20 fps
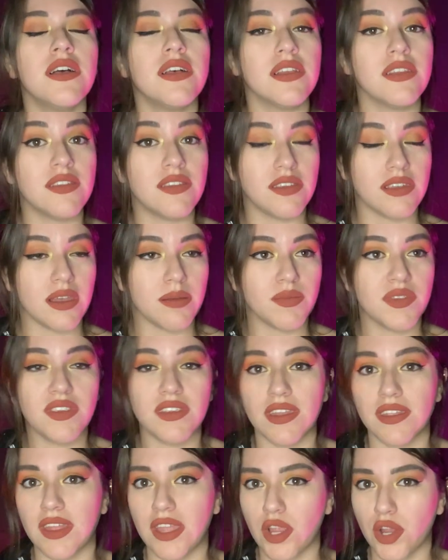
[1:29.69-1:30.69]
Some
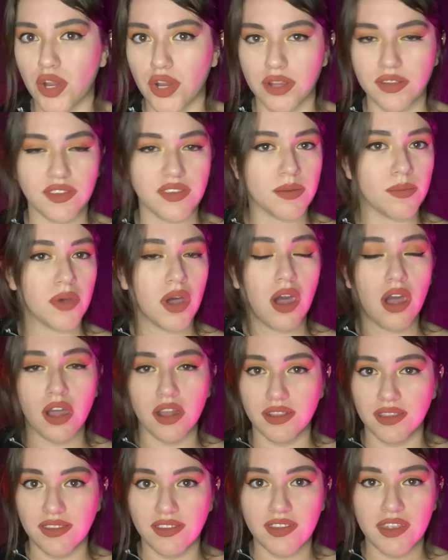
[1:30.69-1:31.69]
said they heard some
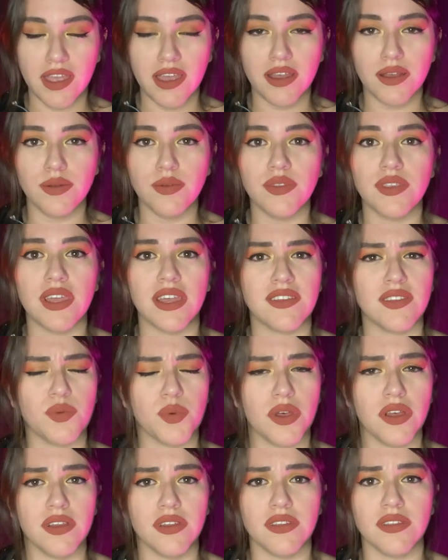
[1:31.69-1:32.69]
odd sounds as
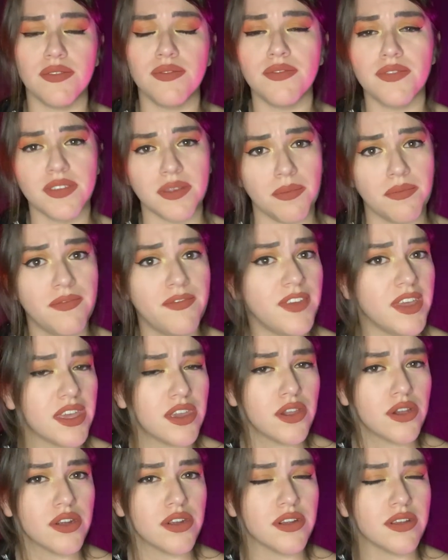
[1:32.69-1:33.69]
well as some
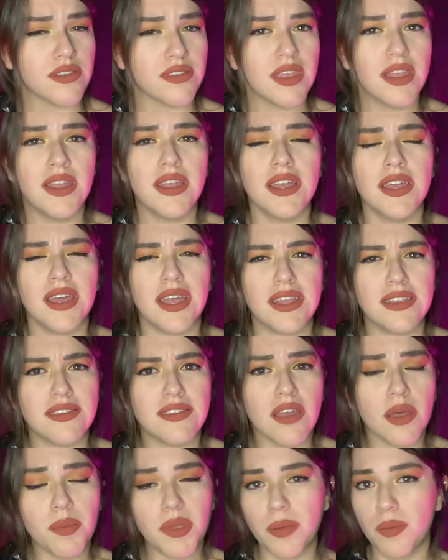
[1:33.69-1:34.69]
figures and
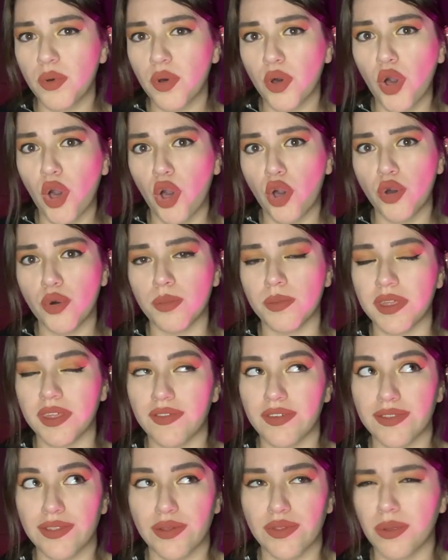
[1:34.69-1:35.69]
saw people home
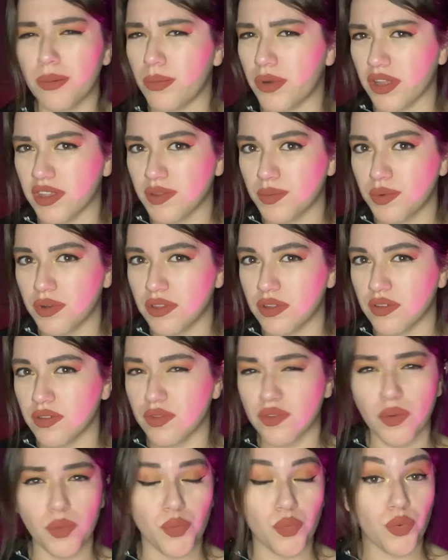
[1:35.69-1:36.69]
even though the Marx
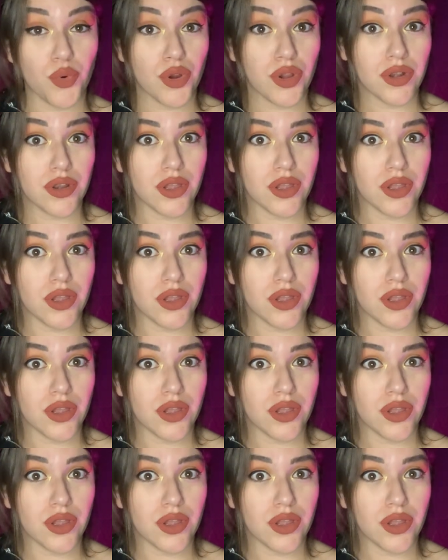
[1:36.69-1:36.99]
brothers weren't